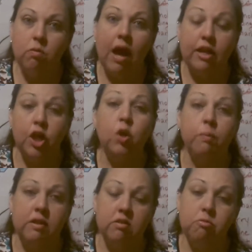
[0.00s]
on
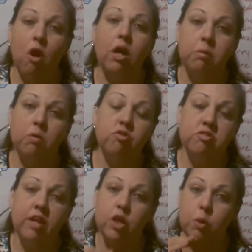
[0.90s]
humans, I'm talking about
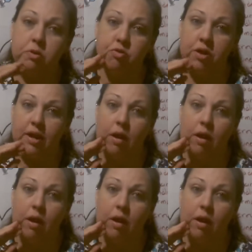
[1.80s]
just on humans right